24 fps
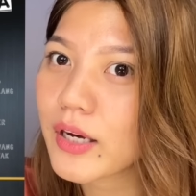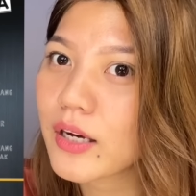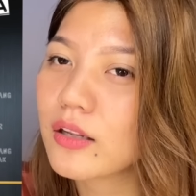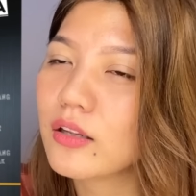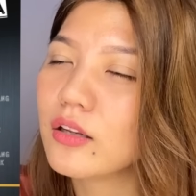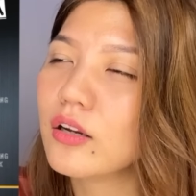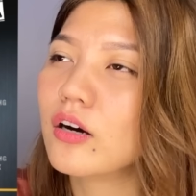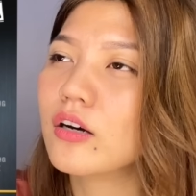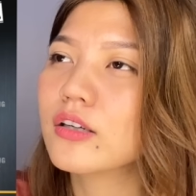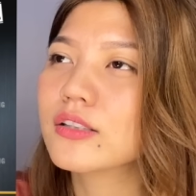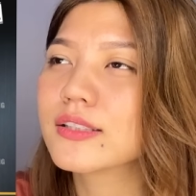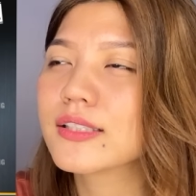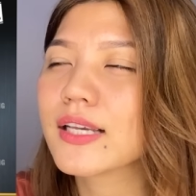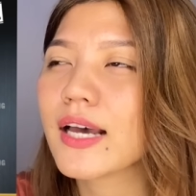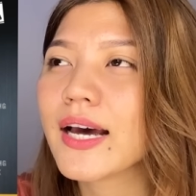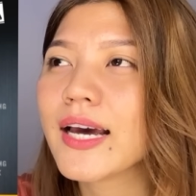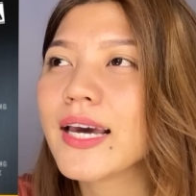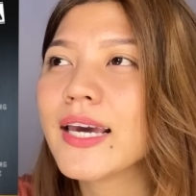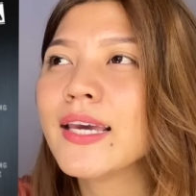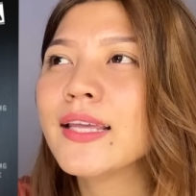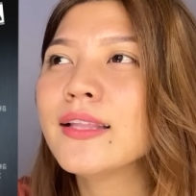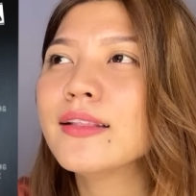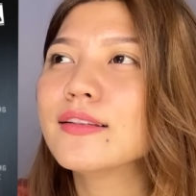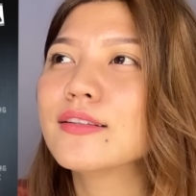
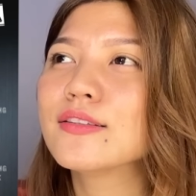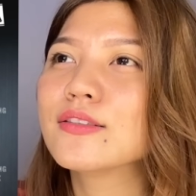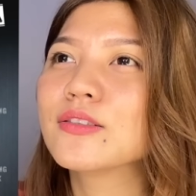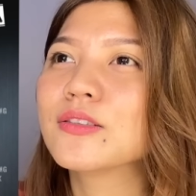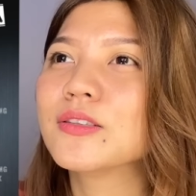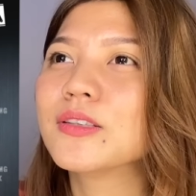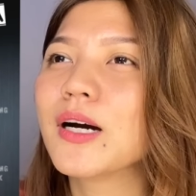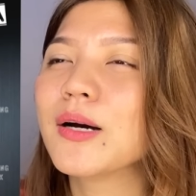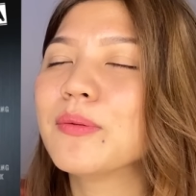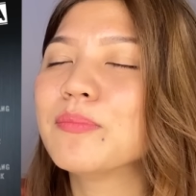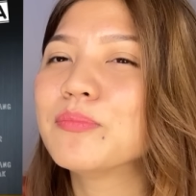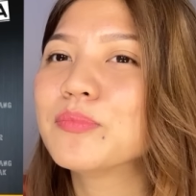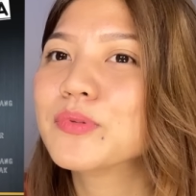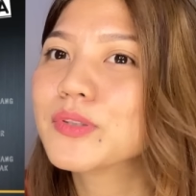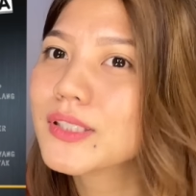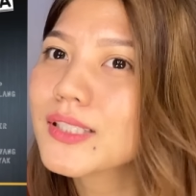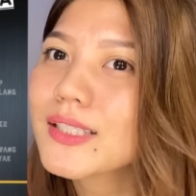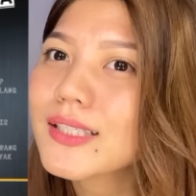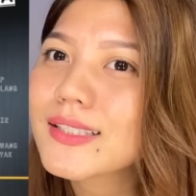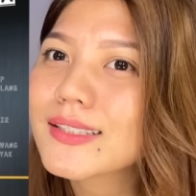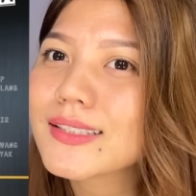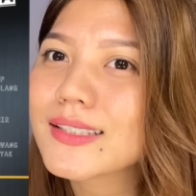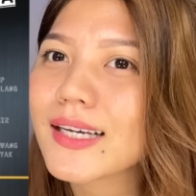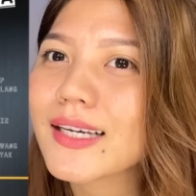alongside. So I'm pretty
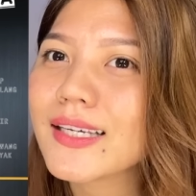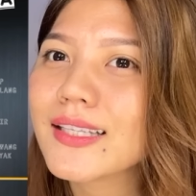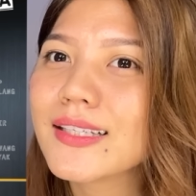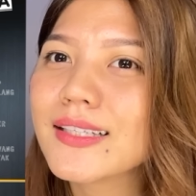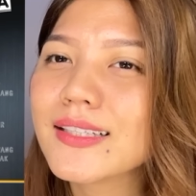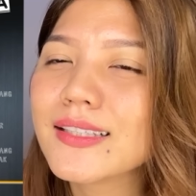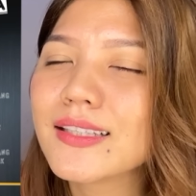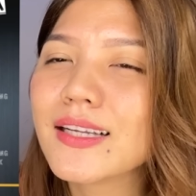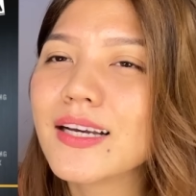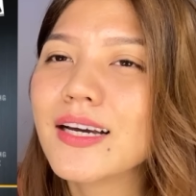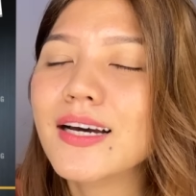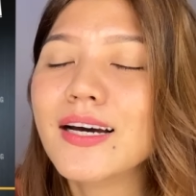excited.